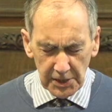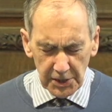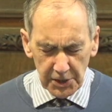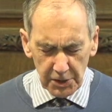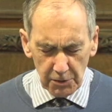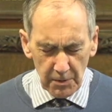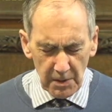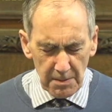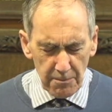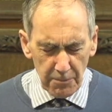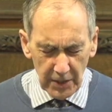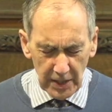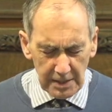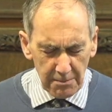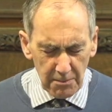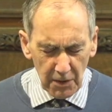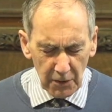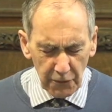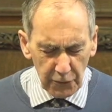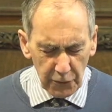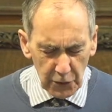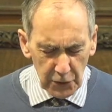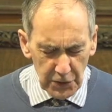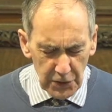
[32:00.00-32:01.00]
that we bring
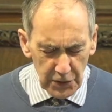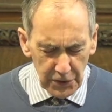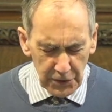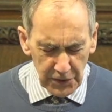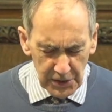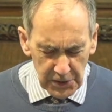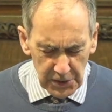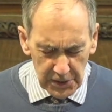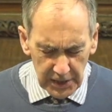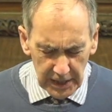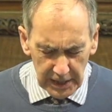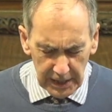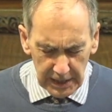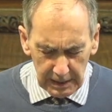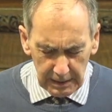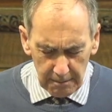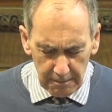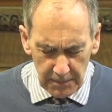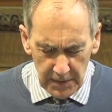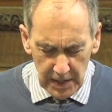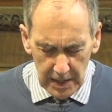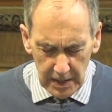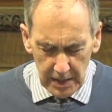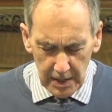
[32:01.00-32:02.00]
before you this day,
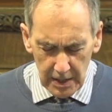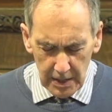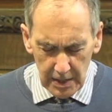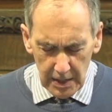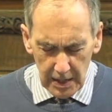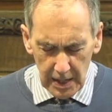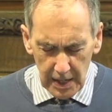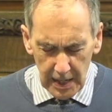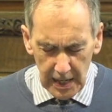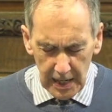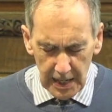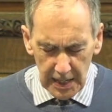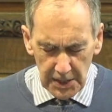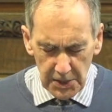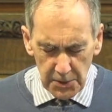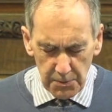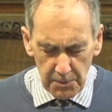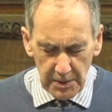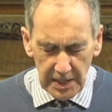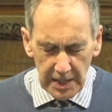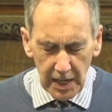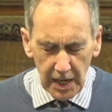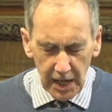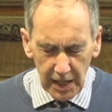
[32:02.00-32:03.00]
as
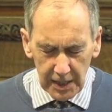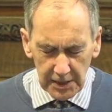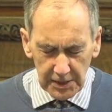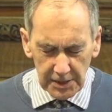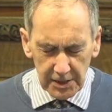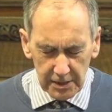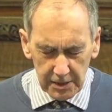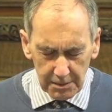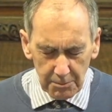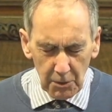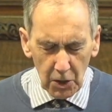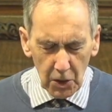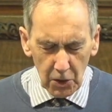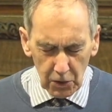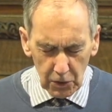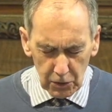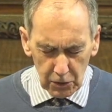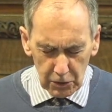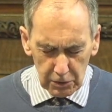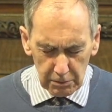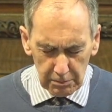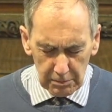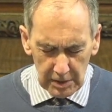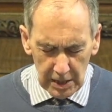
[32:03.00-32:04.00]
we ask them
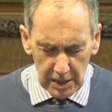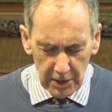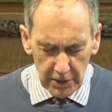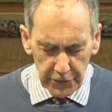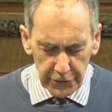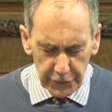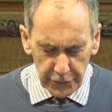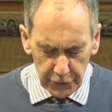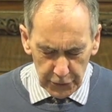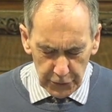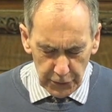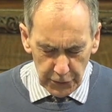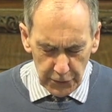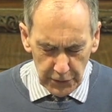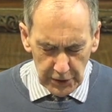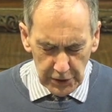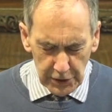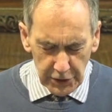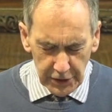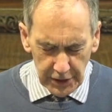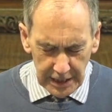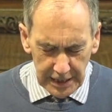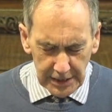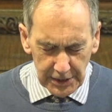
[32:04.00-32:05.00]
all through
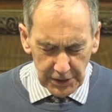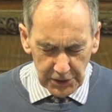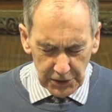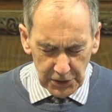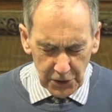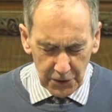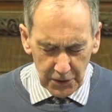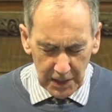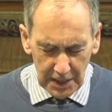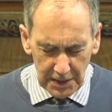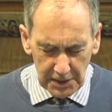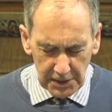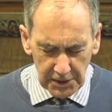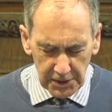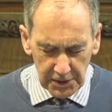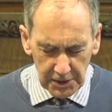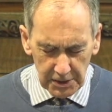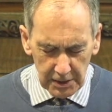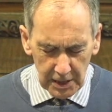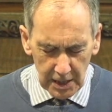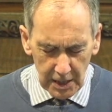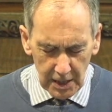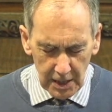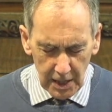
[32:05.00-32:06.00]
Jesus Christ,
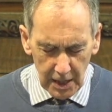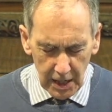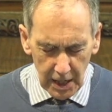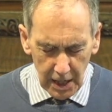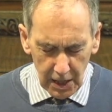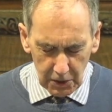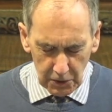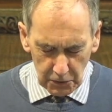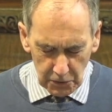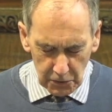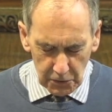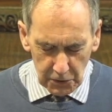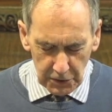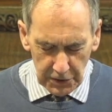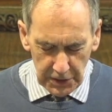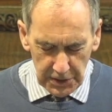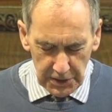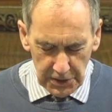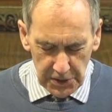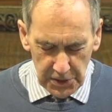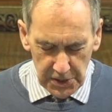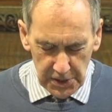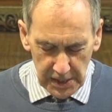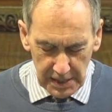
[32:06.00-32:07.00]
our Lord and
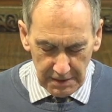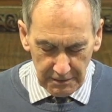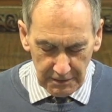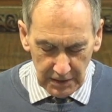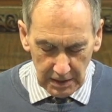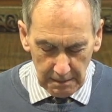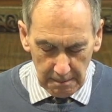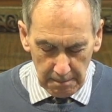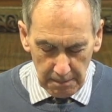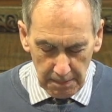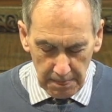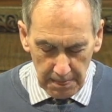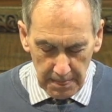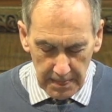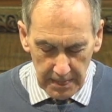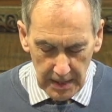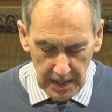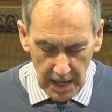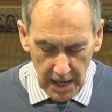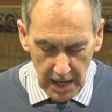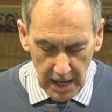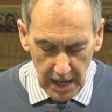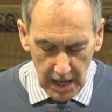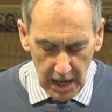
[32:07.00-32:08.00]
Savior.
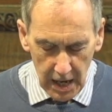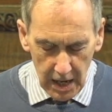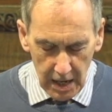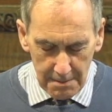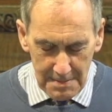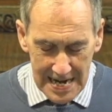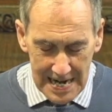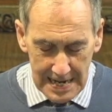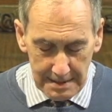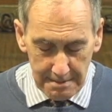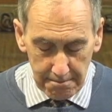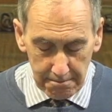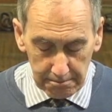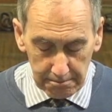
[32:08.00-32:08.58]
Amen.